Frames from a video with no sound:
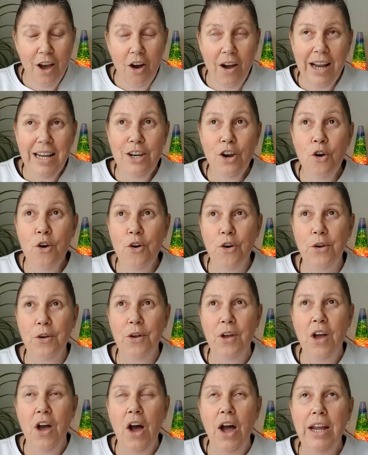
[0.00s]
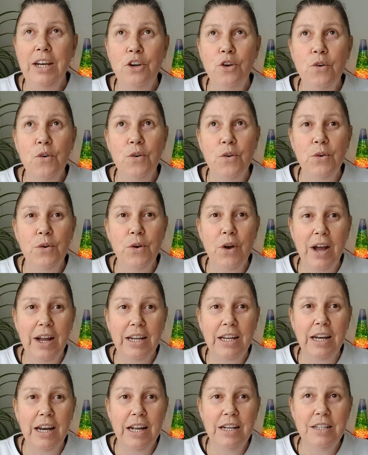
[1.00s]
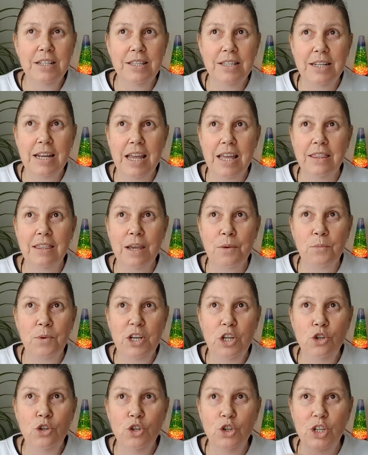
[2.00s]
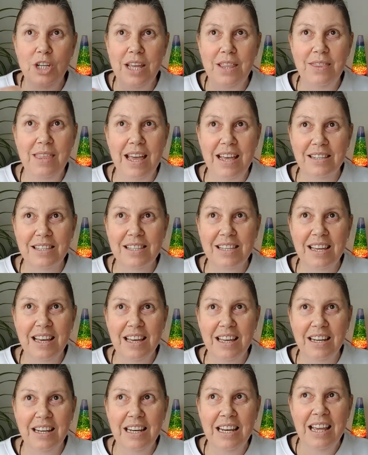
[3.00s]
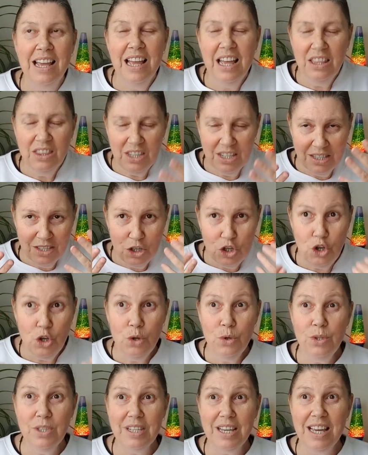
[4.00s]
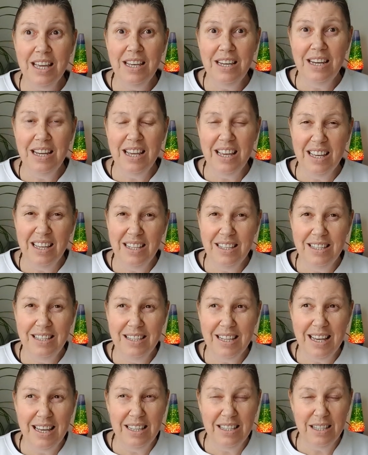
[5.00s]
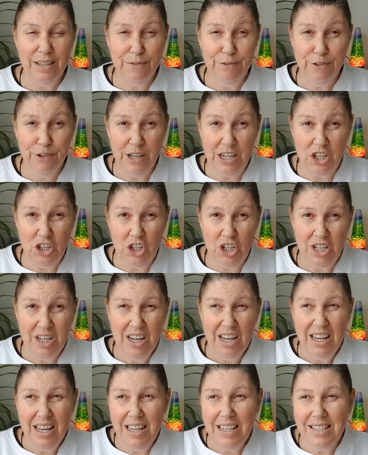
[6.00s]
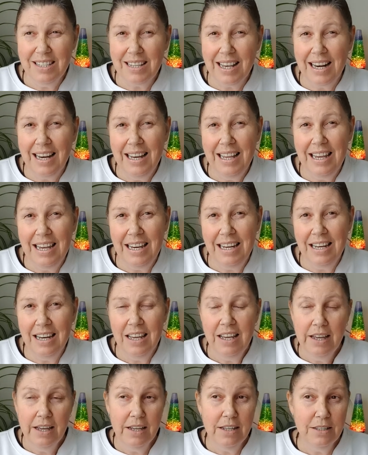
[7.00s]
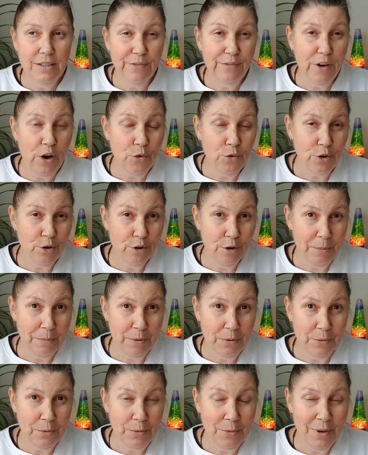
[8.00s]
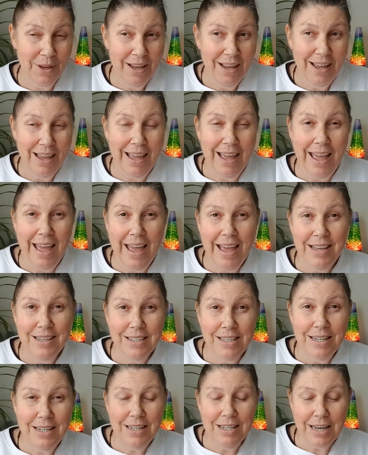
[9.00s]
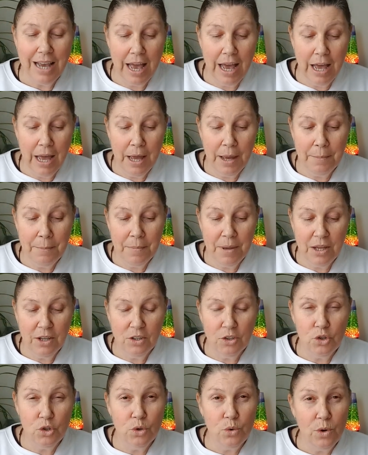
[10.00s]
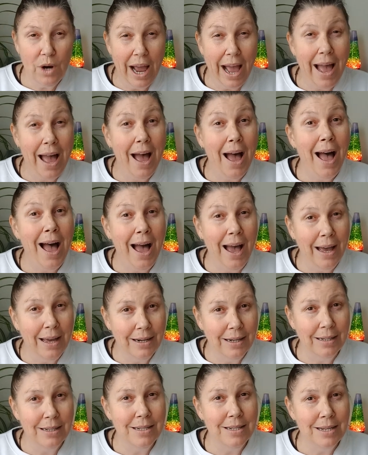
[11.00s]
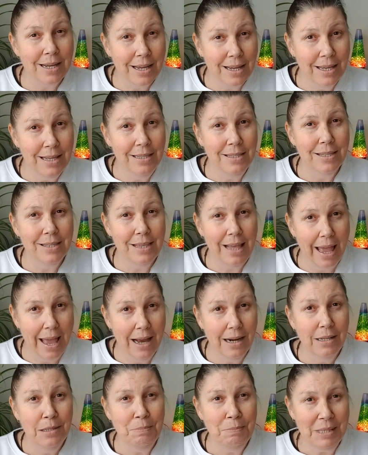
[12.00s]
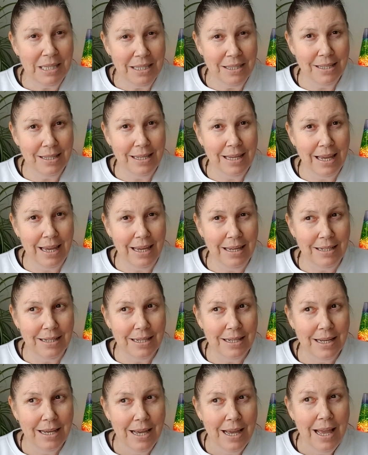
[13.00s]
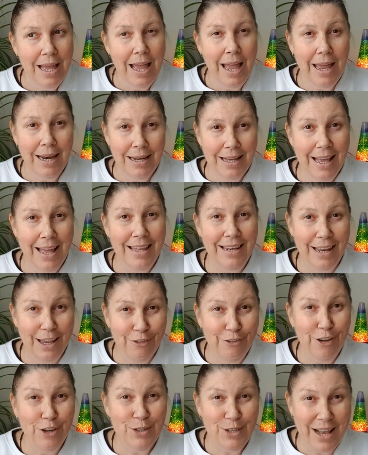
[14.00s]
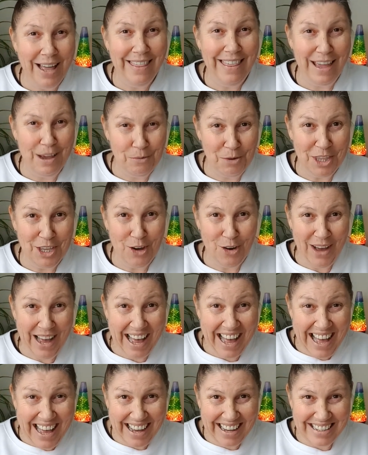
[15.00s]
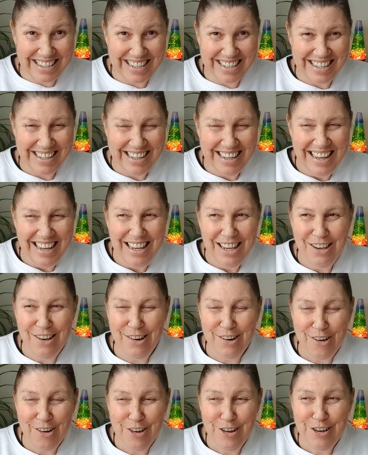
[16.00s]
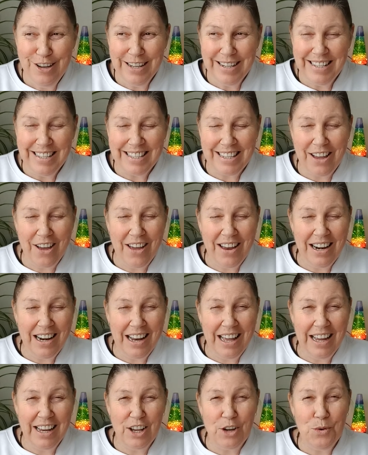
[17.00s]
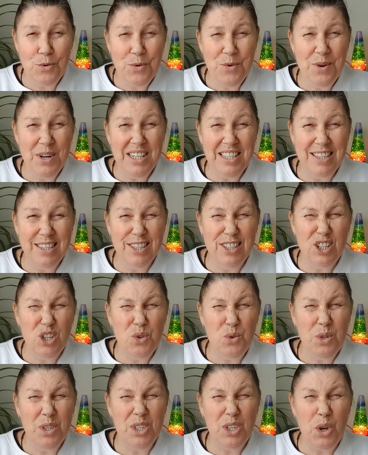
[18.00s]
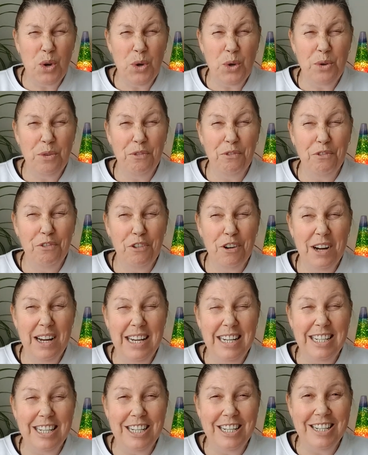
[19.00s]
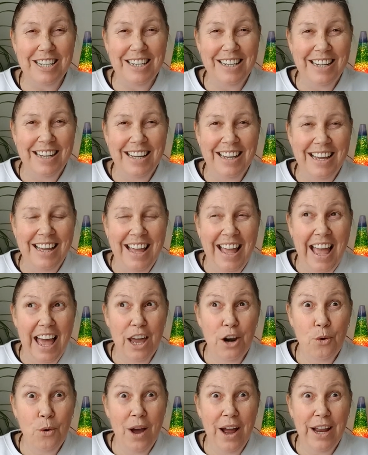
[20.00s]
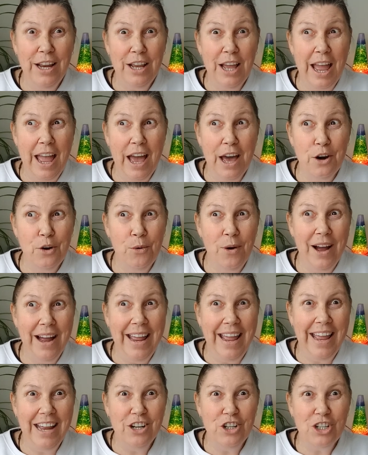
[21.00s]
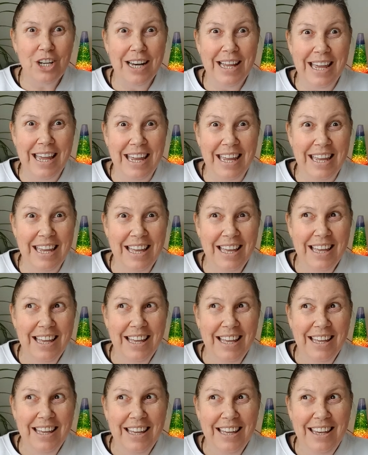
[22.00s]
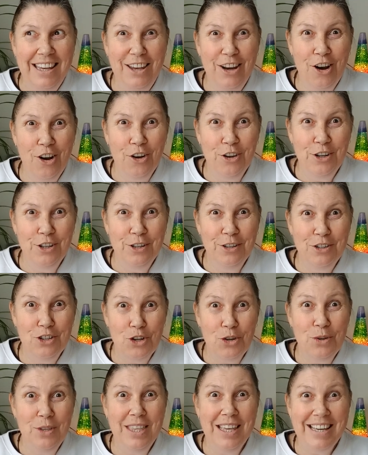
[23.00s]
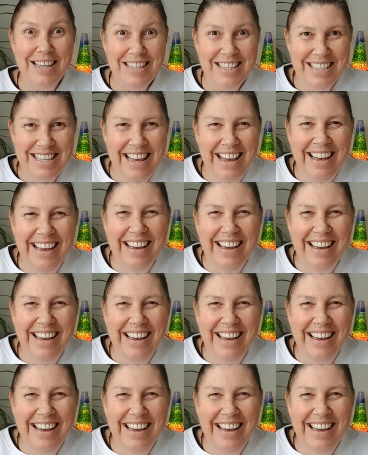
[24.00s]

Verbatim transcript: I know, I know, I can understand that when you shed that skin, this new skin is, it's fresh, it's clean, it's vulnerable, it hasn't um, sort of hardened against the elements yet. And, and it feels like that with your heart, you know, it's kind of like, oh, it's still so fresh. How do I, how do I actually, you know, do this?